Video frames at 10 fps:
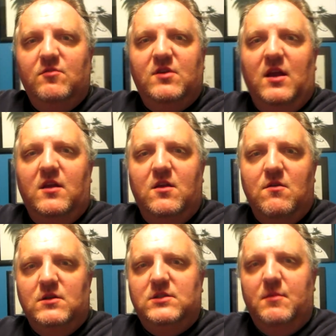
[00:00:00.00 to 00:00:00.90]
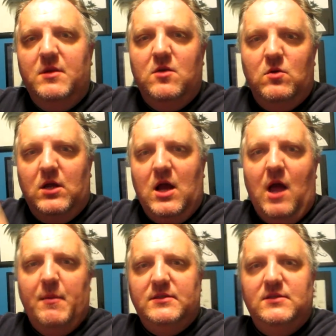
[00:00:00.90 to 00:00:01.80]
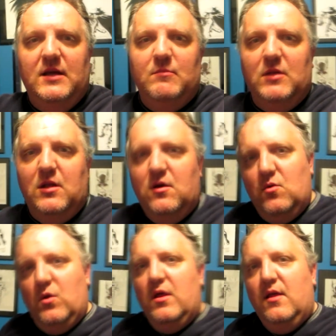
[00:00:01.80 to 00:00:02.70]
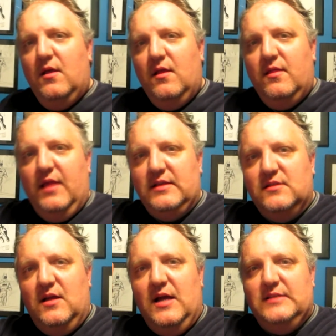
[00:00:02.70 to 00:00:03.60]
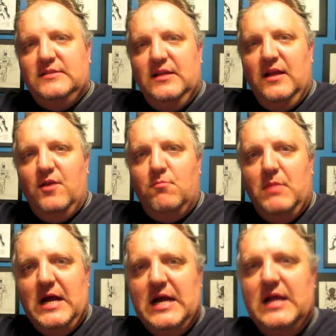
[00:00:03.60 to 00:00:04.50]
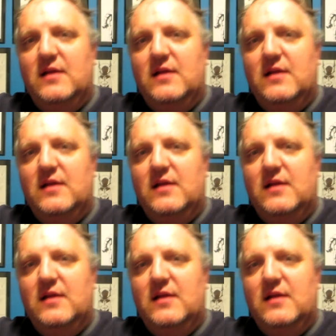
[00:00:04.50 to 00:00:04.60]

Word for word: Just kind of curious. Let me know in the comments down below. Thanks a lot. See you later. Bye.